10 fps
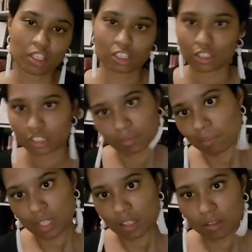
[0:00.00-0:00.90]
just
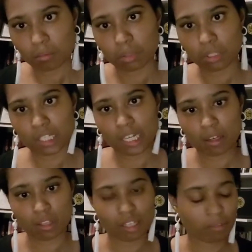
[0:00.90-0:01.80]
pull it
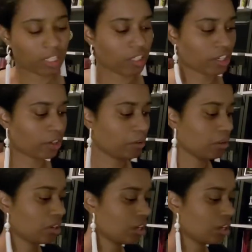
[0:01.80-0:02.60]
out and I'm ready to go.